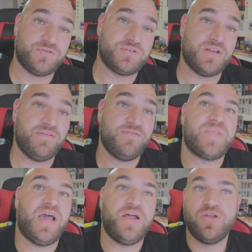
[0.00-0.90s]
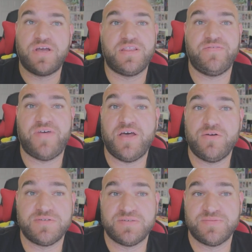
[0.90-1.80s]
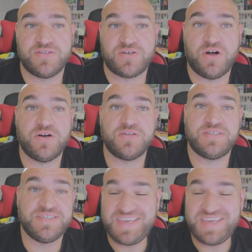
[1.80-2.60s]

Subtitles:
for stuff. I look at the value on some of these cards.